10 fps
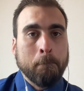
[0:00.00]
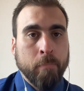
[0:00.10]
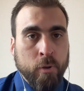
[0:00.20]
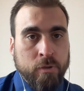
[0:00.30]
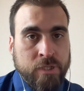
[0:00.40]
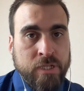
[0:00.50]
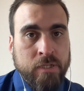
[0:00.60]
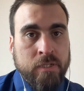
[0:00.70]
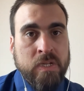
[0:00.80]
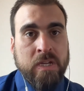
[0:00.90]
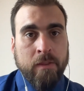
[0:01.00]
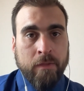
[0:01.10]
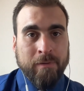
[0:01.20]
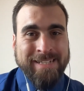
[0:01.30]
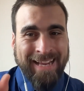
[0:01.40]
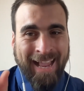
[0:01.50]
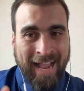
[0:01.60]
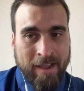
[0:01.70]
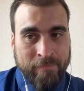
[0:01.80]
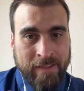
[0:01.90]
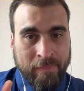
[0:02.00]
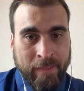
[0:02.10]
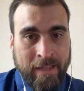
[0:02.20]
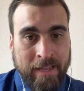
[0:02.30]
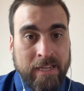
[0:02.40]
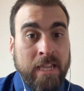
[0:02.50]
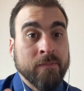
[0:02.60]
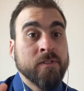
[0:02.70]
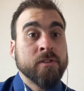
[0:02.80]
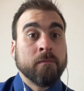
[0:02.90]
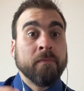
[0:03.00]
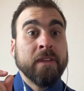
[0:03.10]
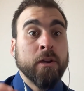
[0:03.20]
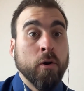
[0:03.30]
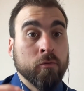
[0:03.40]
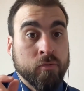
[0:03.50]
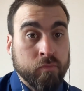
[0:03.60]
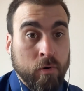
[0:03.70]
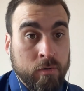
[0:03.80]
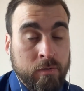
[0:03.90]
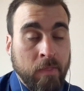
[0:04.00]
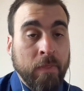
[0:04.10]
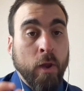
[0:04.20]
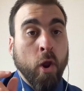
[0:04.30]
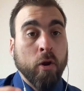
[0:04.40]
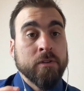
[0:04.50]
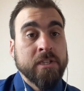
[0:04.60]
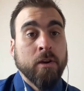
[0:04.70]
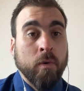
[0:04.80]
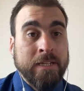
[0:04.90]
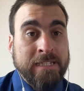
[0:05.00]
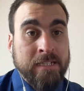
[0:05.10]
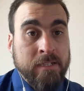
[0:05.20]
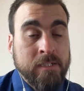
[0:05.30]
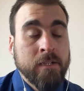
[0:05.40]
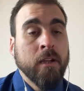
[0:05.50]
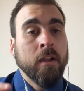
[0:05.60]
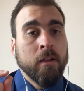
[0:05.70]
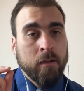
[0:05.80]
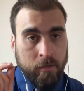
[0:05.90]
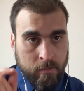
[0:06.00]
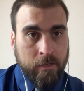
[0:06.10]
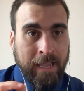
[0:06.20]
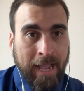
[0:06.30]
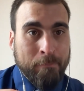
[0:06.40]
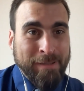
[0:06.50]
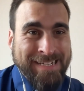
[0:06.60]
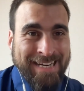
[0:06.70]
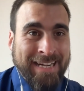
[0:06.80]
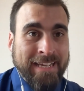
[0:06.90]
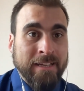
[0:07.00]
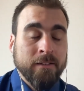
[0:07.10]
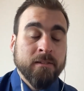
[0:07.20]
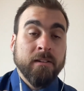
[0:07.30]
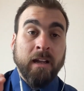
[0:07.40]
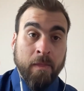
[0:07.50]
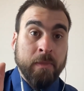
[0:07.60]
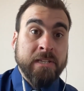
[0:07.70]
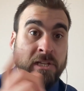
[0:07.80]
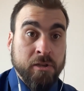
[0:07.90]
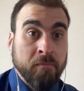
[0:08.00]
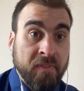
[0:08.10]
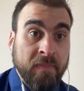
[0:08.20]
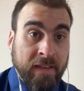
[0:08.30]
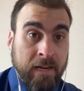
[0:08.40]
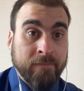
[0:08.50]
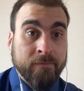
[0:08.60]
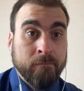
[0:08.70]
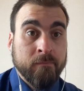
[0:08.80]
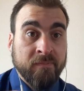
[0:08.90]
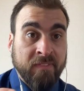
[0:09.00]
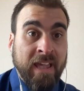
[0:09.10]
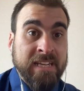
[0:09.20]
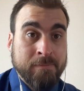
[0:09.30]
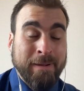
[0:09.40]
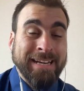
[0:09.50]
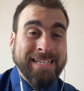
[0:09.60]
But there is a caveat there. If something goes wrong, the consequences can be dire. And this is something that I've faced many